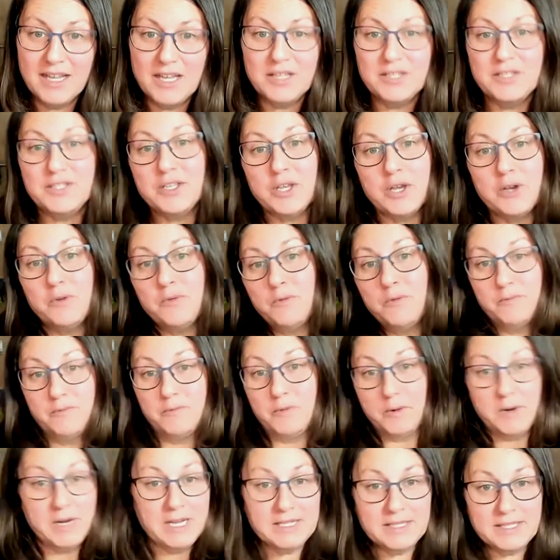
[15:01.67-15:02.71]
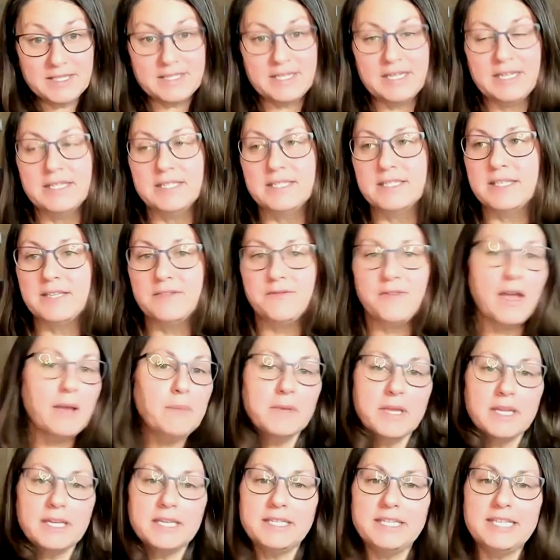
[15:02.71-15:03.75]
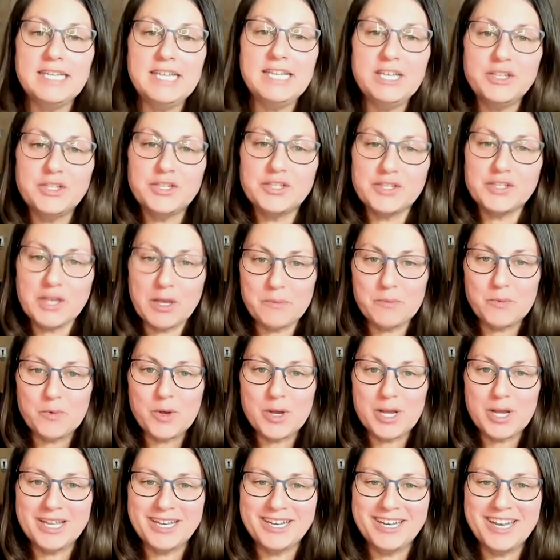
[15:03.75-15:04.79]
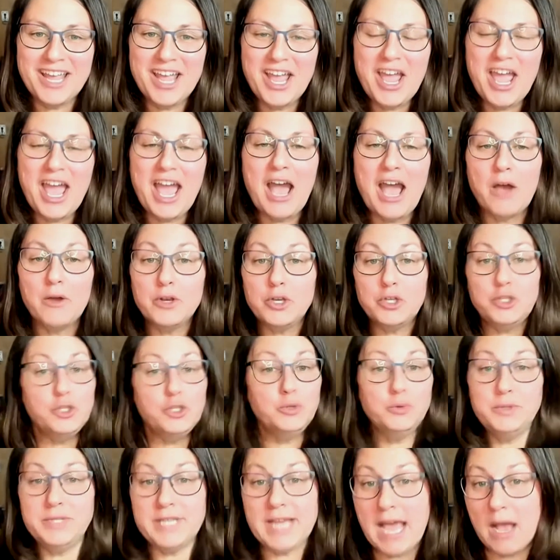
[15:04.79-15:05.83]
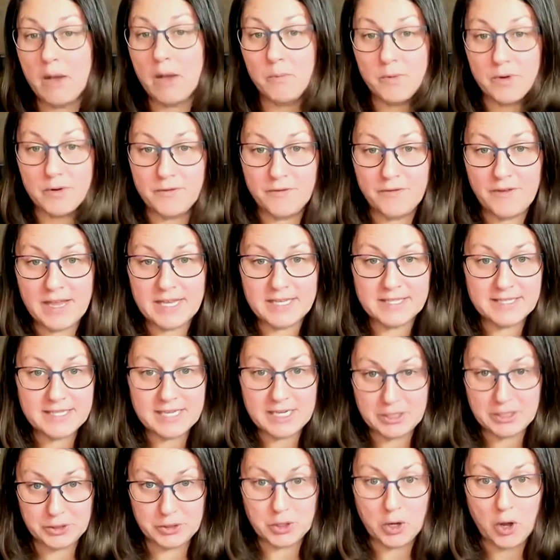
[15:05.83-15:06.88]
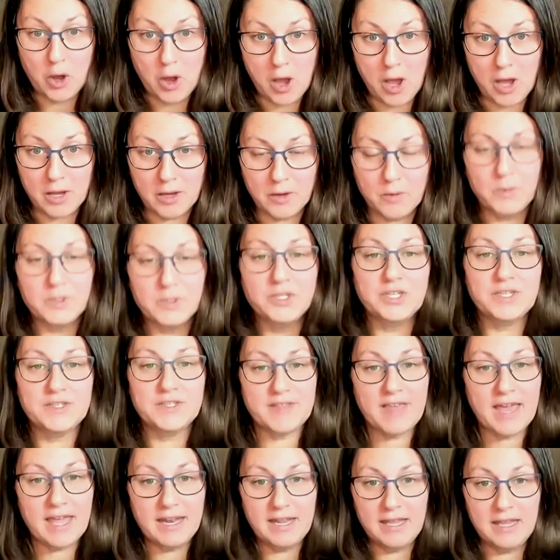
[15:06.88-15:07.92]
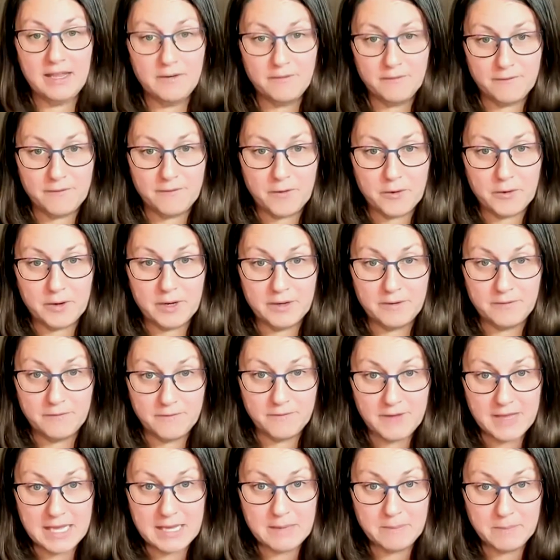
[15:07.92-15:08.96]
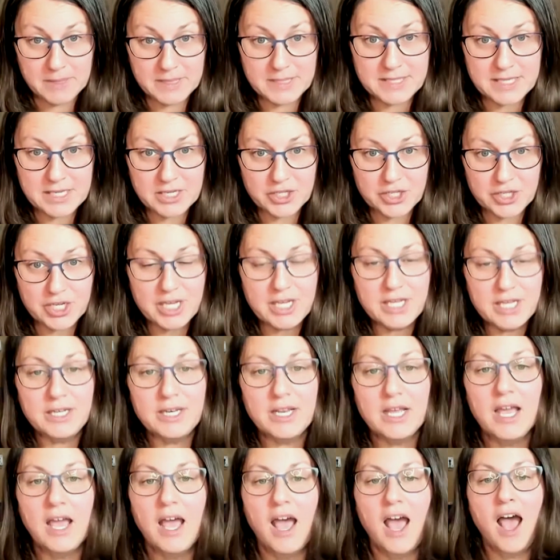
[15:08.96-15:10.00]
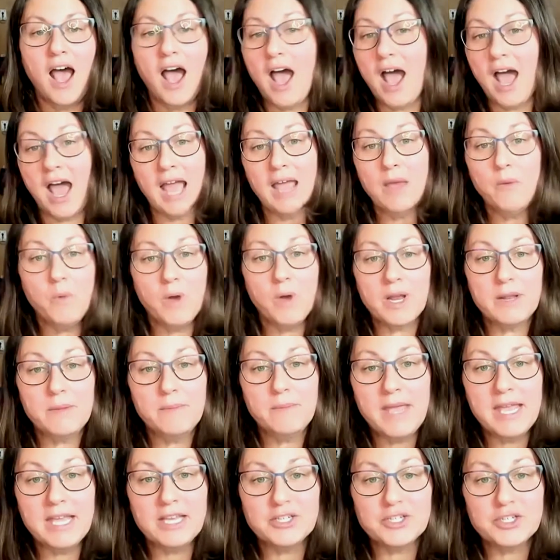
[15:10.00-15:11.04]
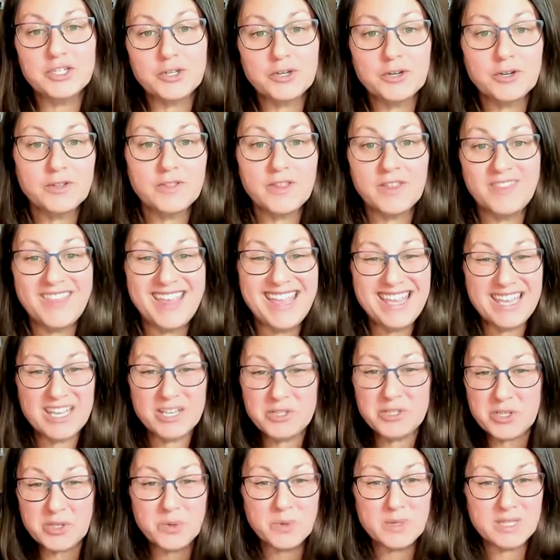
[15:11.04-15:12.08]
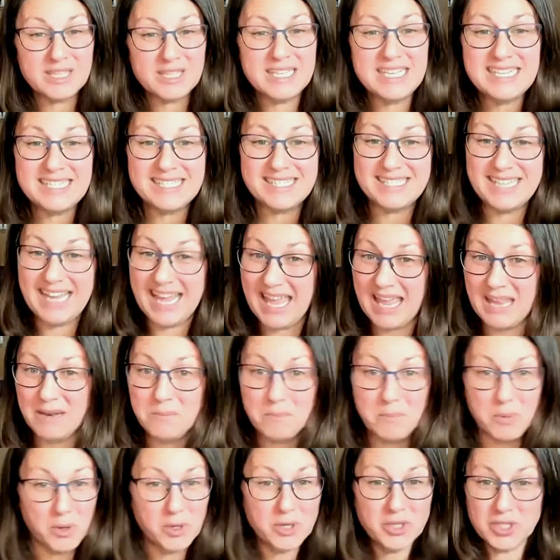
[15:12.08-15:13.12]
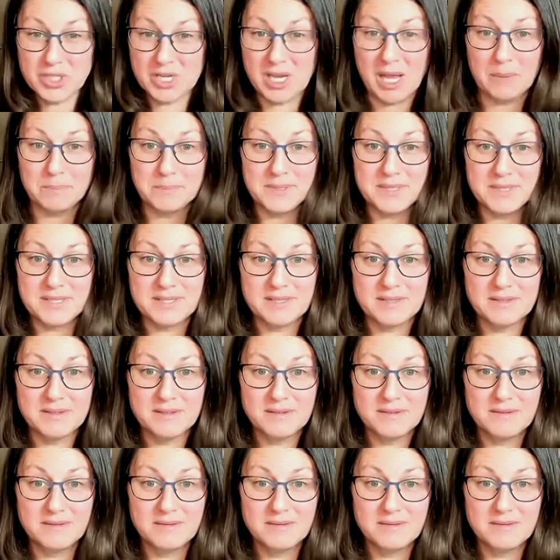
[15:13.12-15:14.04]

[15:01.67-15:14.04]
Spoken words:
So, for instance, if I'm going to teach someone how to do downward facing dog, which is that inverted V position, I want to make sure that they can do at least 10 push-ups.